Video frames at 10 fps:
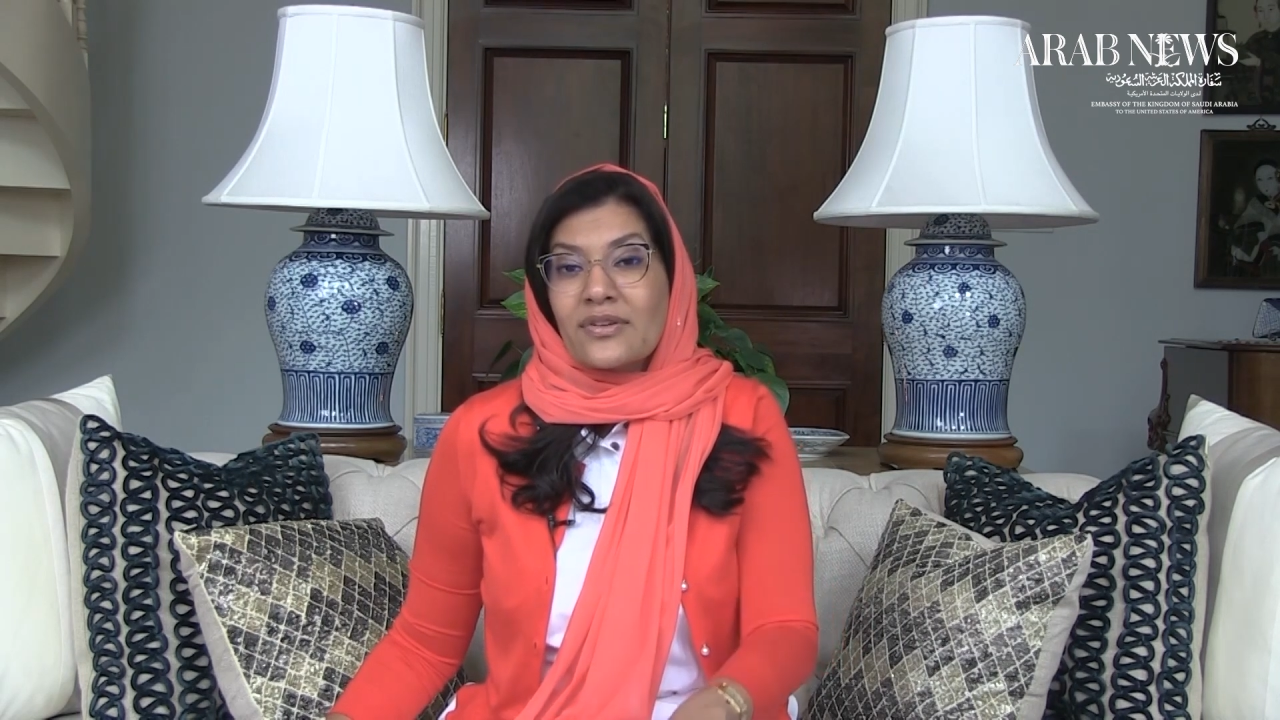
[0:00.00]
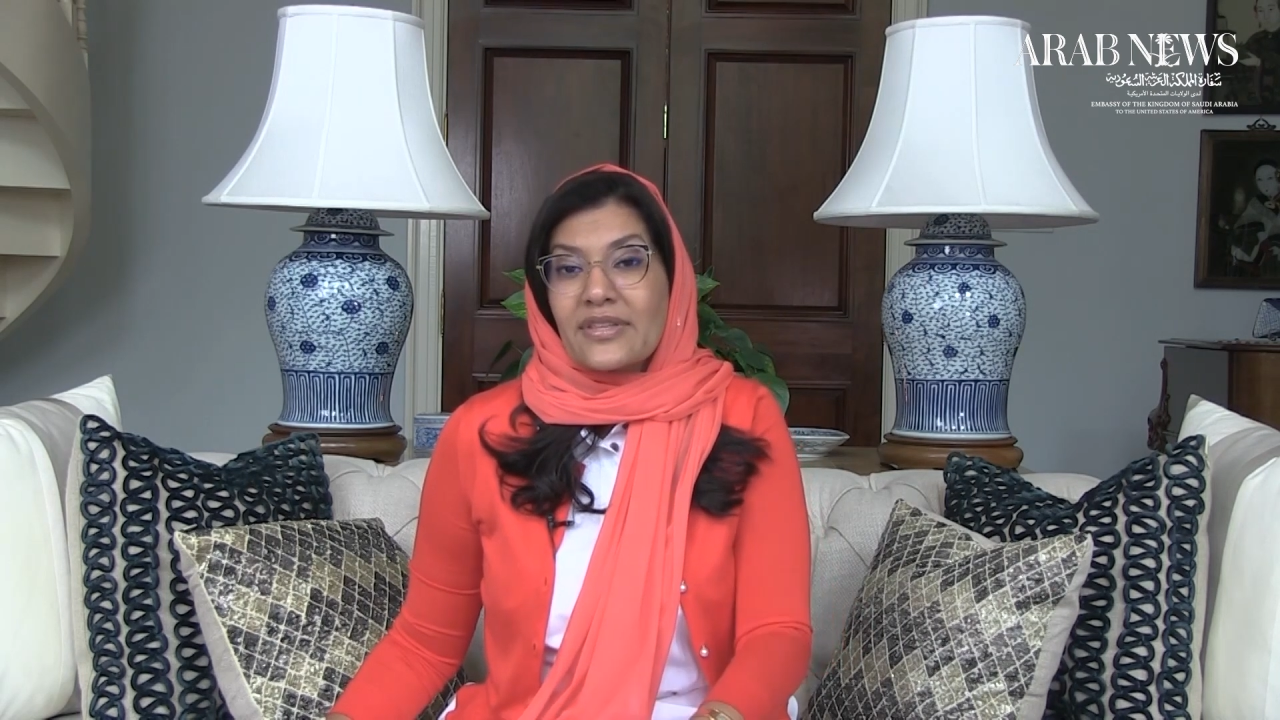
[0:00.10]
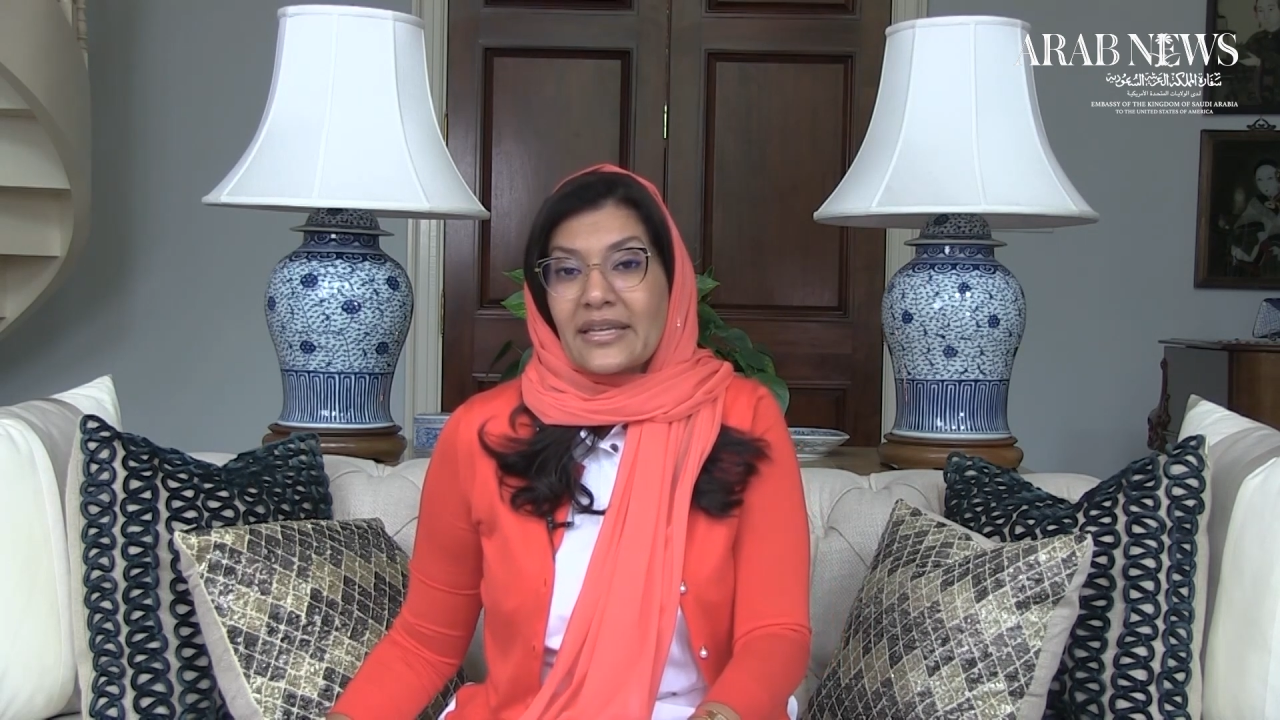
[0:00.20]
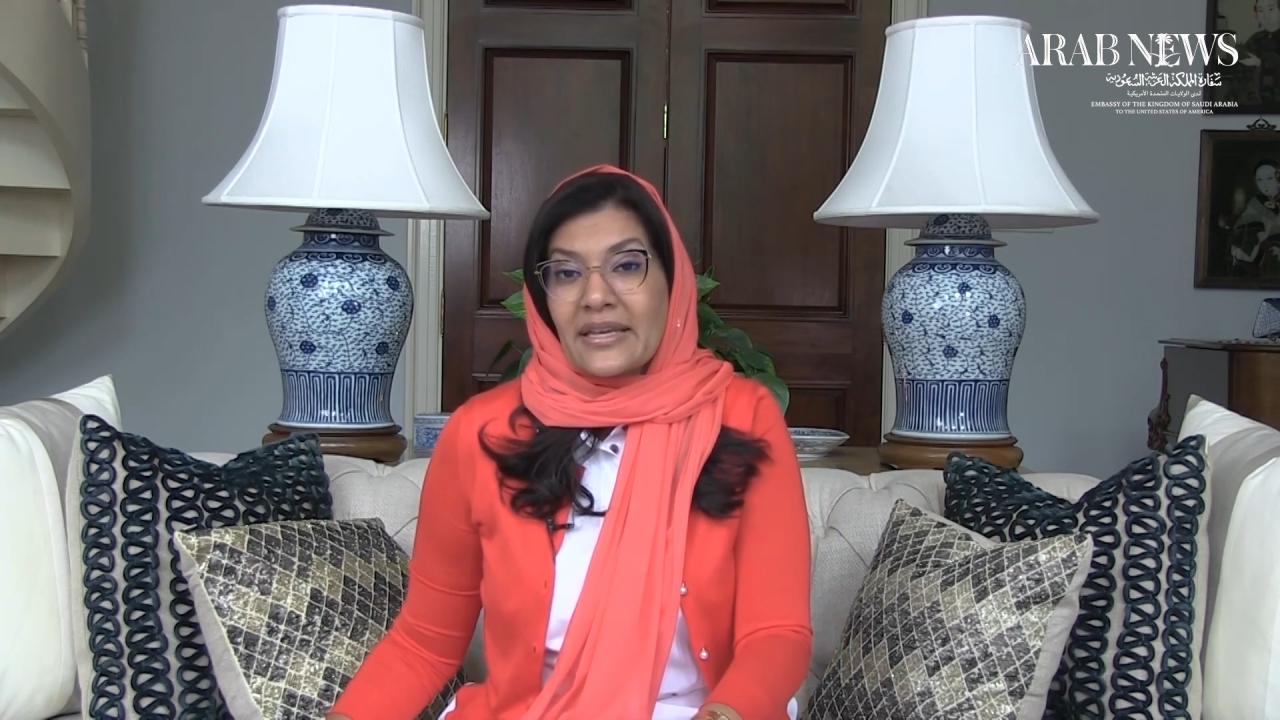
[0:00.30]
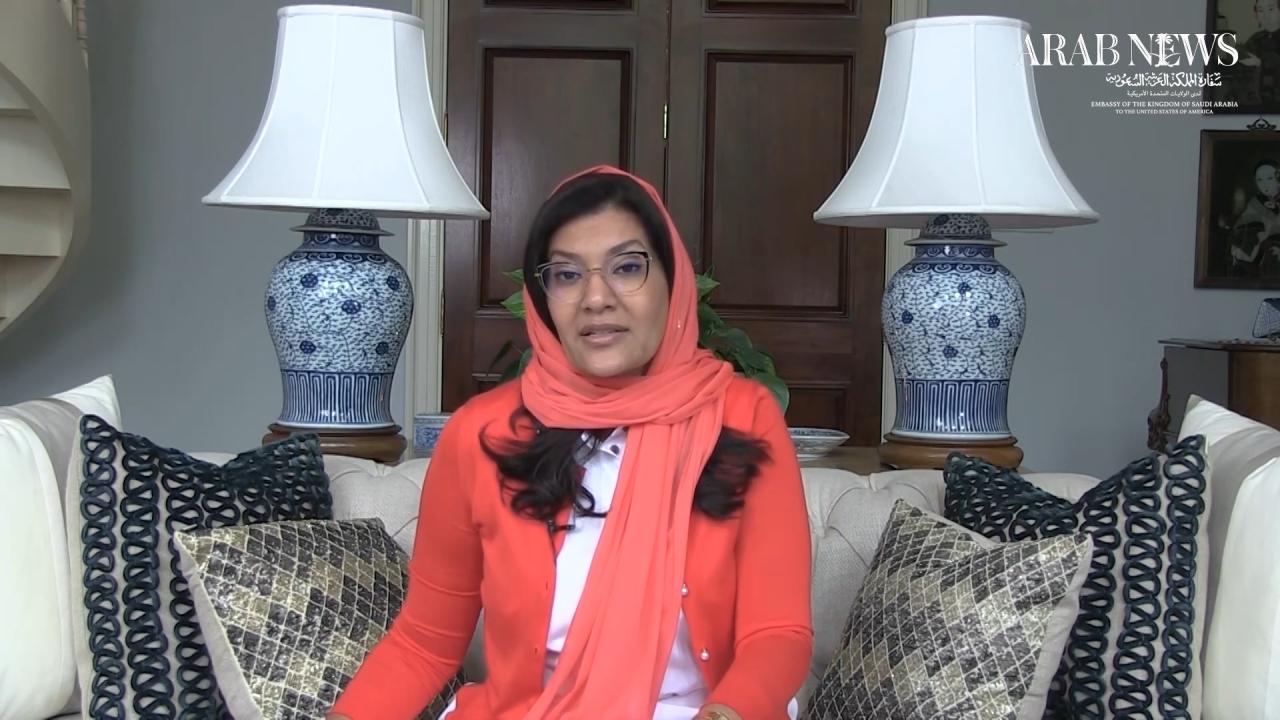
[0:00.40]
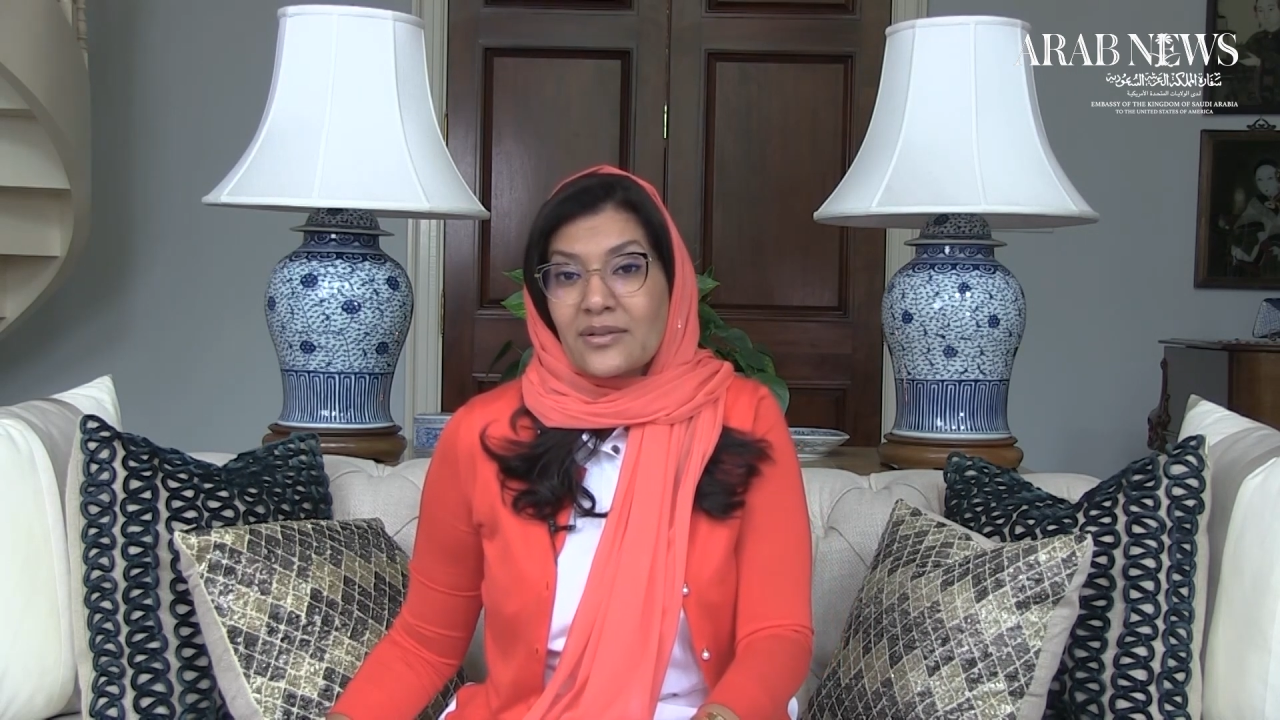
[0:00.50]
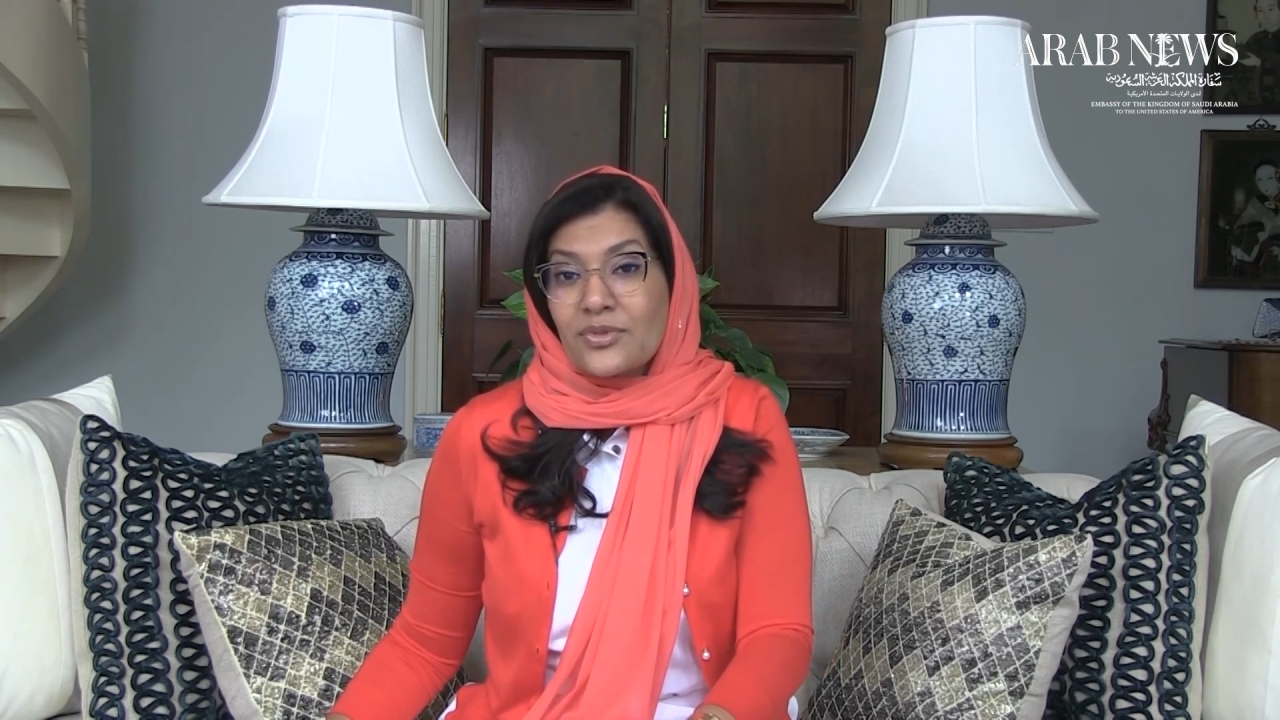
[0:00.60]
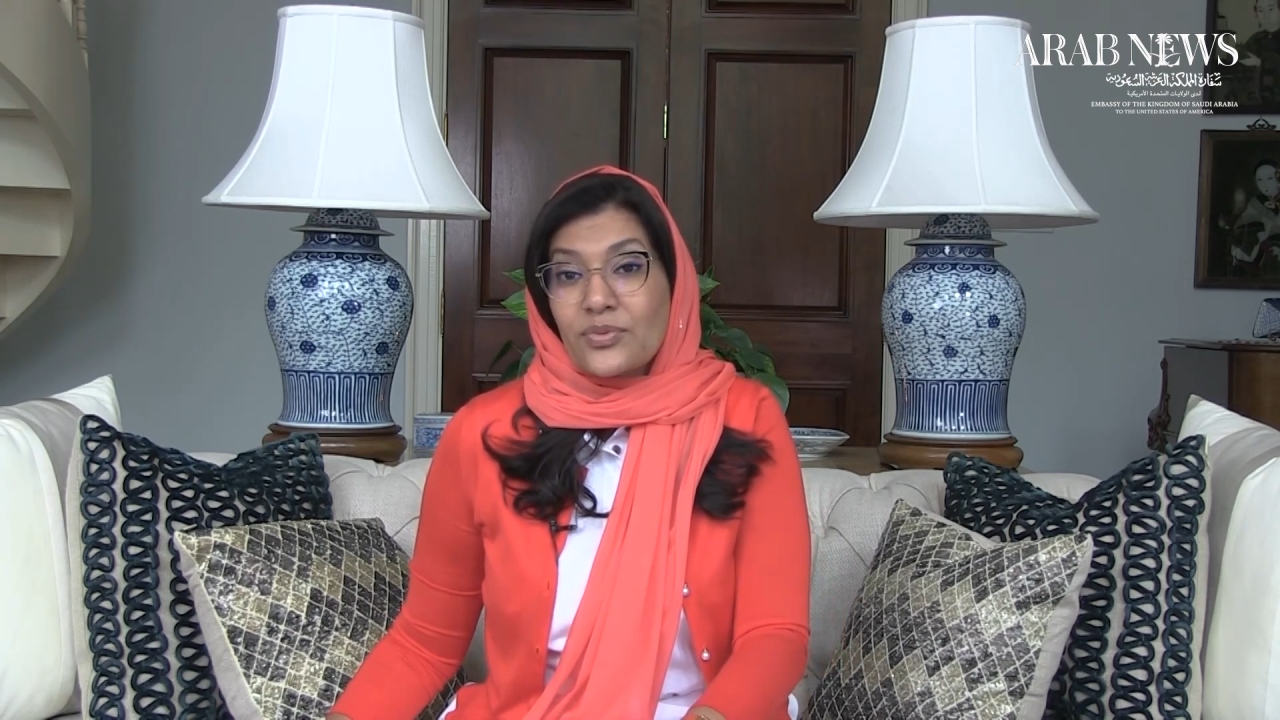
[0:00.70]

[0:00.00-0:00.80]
of the kingdom's